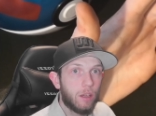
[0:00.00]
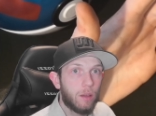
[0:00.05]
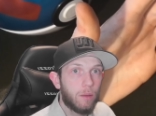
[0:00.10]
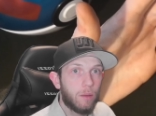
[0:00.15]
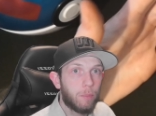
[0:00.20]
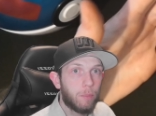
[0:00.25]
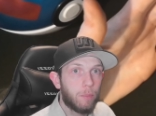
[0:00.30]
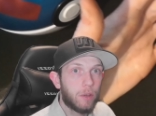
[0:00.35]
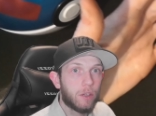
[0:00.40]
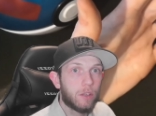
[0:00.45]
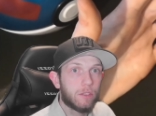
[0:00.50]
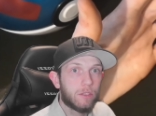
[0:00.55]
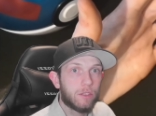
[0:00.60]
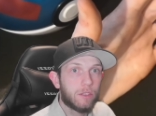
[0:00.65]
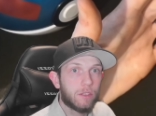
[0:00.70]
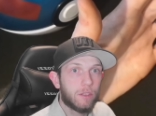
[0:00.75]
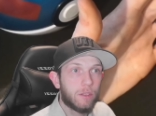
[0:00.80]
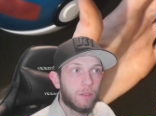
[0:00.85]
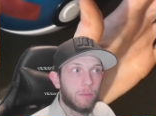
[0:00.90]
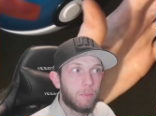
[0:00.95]
because
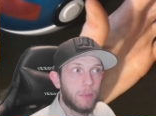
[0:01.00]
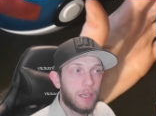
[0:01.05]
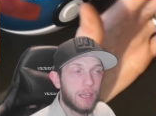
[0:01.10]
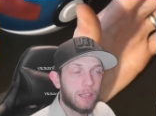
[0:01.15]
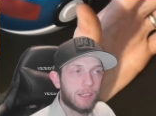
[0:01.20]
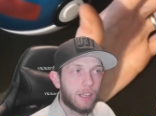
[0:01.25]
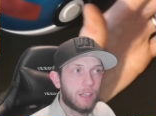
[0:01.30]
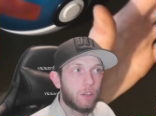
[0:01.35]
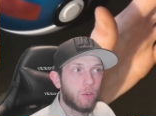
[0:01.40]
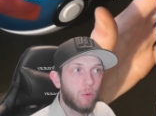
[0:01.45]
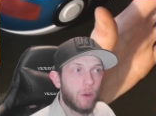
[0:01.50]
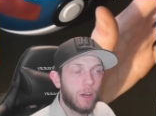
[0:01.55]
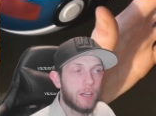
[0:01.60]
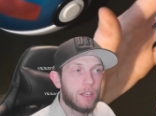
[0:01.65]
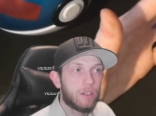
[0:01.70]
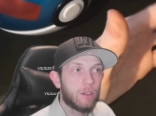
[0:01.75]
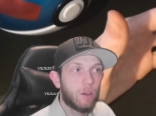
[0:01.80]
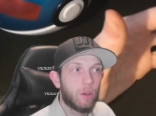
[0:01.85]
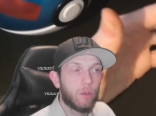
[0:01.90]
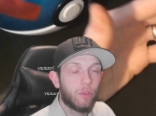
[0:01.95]
PSA grade
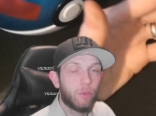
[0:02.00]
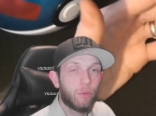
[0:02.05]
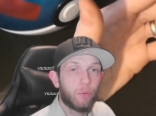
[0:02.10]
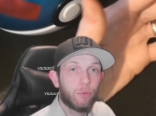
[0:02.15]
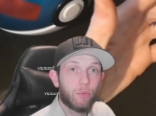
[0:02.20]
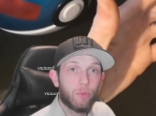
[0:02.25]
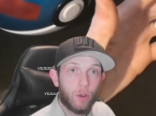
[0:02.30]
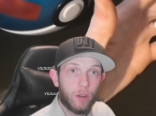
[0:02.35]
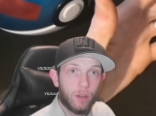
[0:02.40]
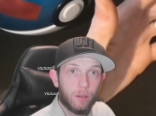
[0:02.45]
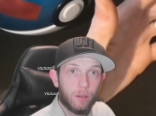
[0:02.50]
on the front